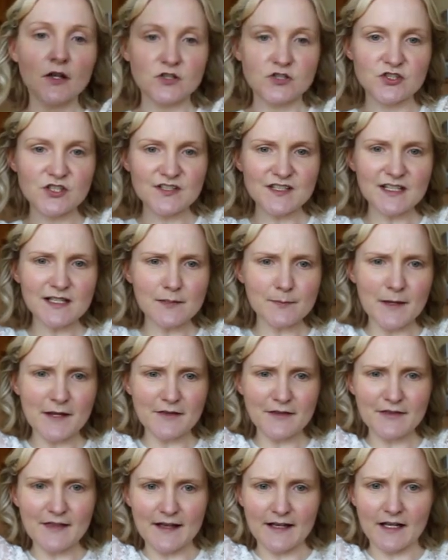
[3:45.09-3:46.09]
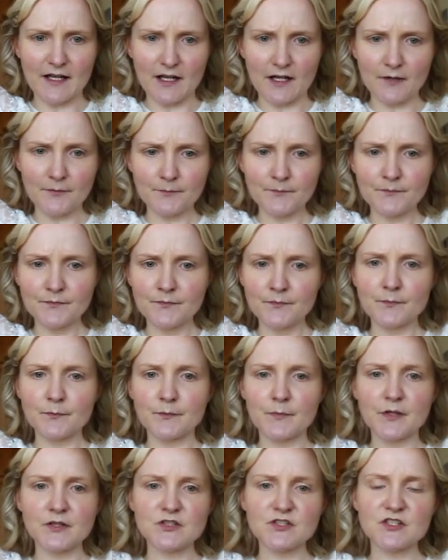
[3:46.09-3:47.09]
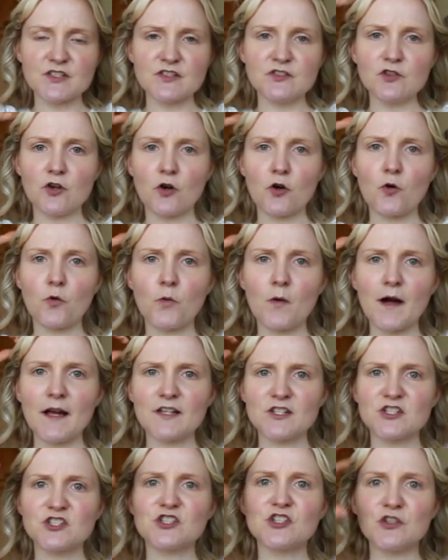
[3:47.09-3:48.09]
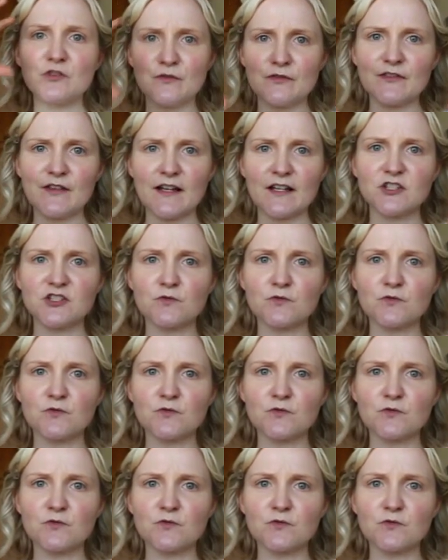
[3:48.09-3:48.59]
just a little bit thicker, but just not quite too thick.